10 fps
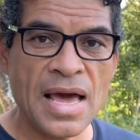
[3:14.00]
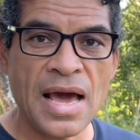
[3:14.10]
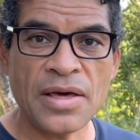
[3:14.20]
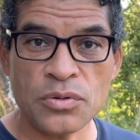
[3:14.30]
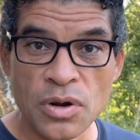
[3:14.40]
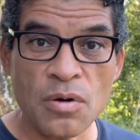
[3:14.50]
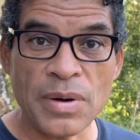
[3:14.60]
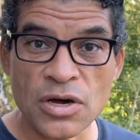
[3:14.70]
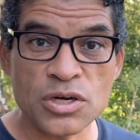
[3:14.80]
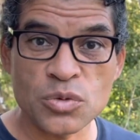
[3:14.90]
I thought, oh my
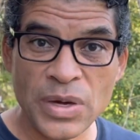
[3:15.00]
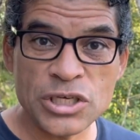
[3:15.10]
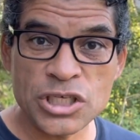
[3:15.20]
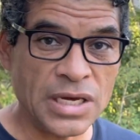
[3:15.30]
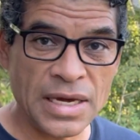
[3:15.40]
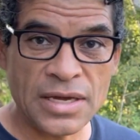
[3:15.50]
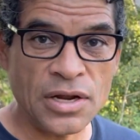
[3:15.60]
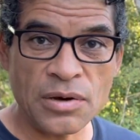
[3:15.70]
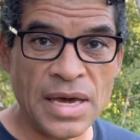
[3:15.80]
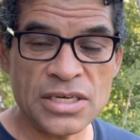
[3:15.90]
gosh, where is she?
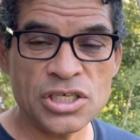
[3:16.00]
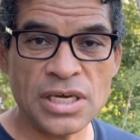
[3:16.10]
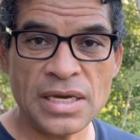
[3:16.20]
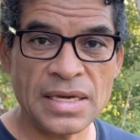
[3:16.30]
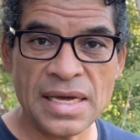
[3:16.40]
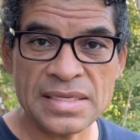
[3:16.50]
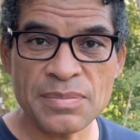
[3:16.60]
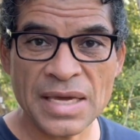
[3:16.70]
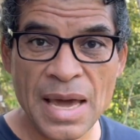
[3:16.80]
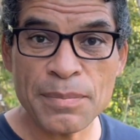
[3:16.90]
Has
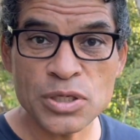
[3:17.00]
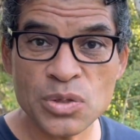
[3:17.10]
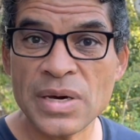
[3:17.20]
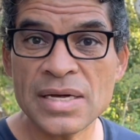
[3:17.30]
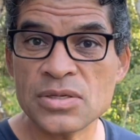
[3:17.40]
something happened to her?